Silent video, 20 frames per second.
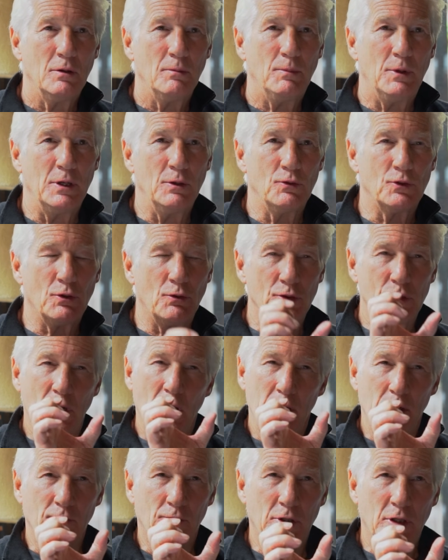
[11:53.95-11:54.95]
but he was always
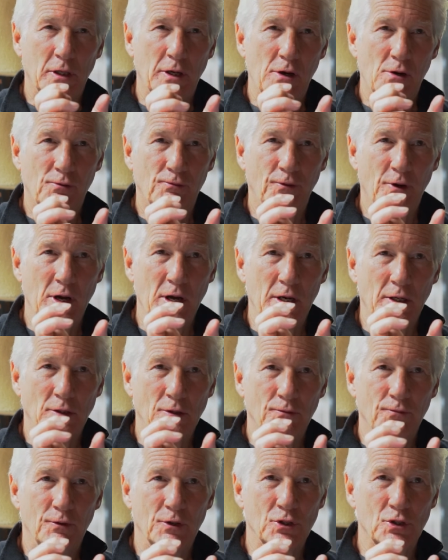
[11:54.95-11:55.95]
kind of clarifying
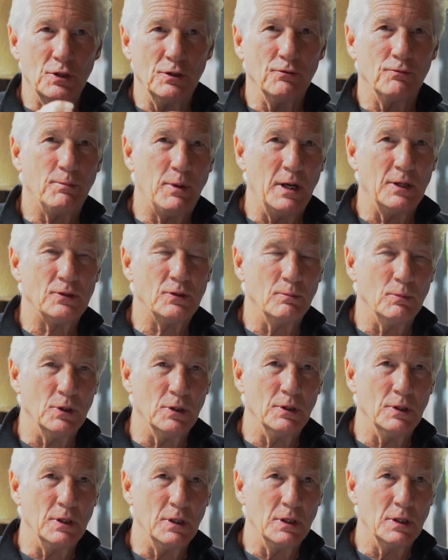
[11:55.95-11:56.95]
the vision of
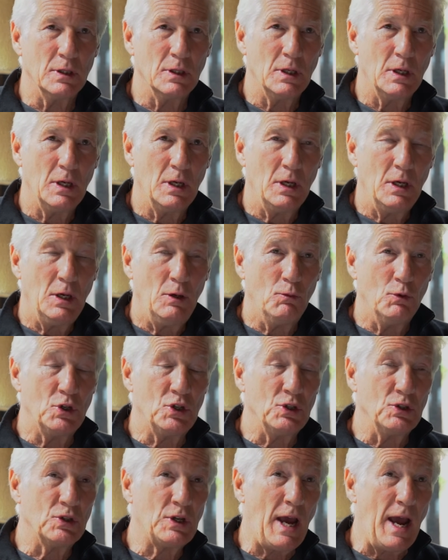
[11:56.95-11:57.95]
possibility,
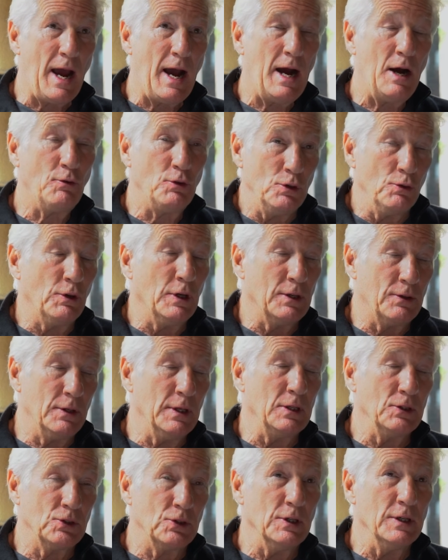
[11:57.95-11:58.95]
which is how you get
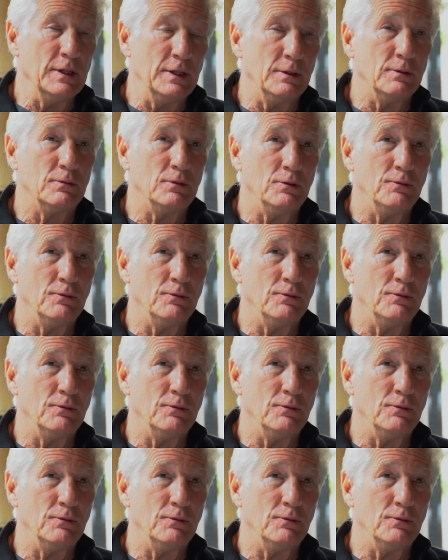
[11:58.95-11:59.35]
things done.